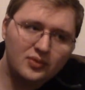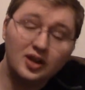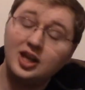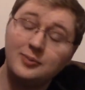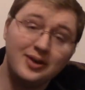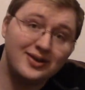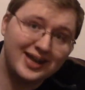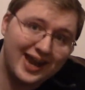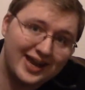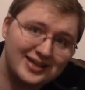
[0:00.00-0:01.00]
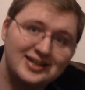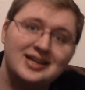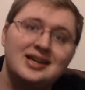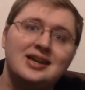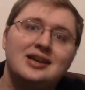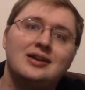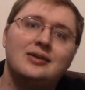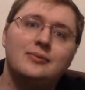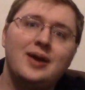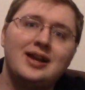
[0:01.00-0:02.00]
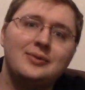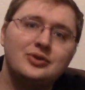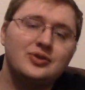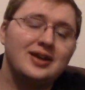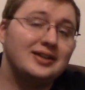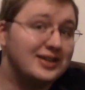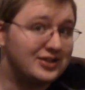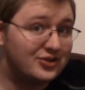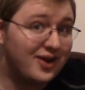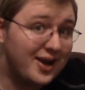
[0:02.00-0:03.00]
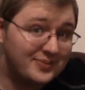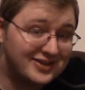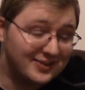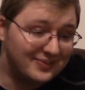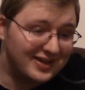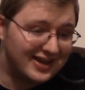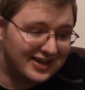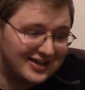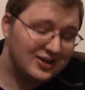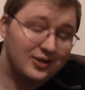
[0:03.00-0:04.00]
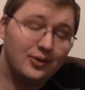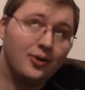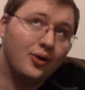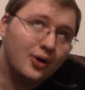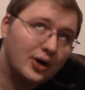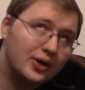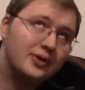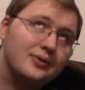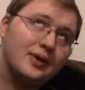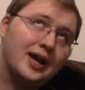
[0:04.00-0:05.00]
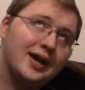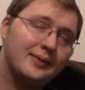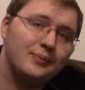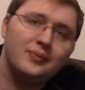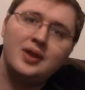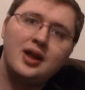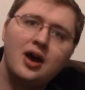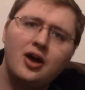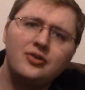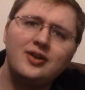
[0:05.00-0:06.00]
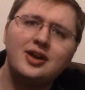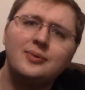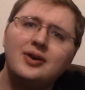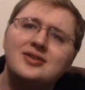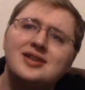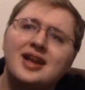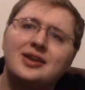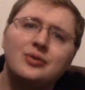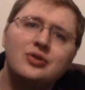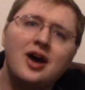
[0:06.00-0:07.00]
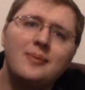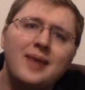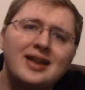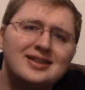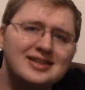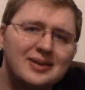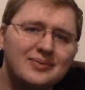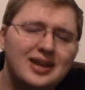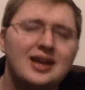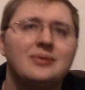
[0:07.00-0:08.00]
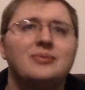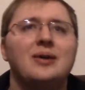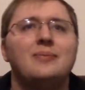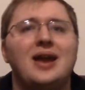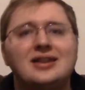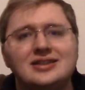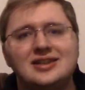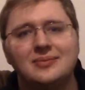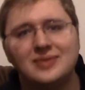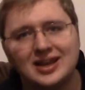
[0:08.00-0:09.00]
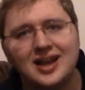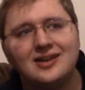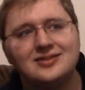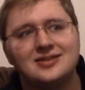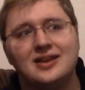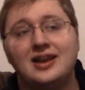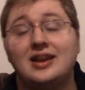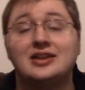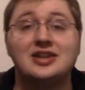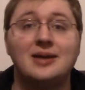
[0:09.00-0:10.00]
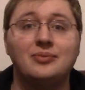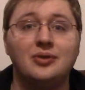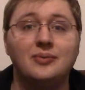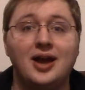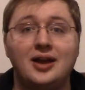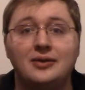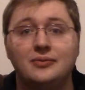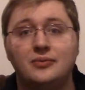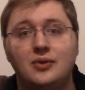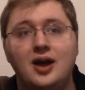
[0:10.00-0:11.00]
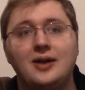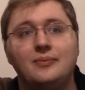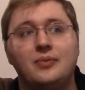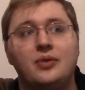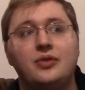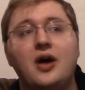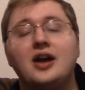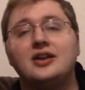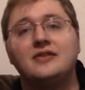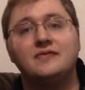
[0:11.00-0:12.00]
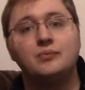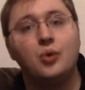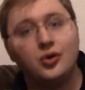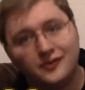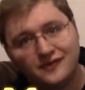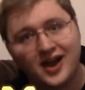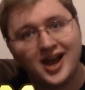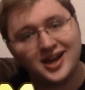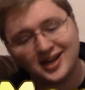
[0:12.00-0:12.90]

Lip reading: communicate when you were trying to describe something? Or are there any words that you thought meant something but meant something else? An example, my thought of mortify.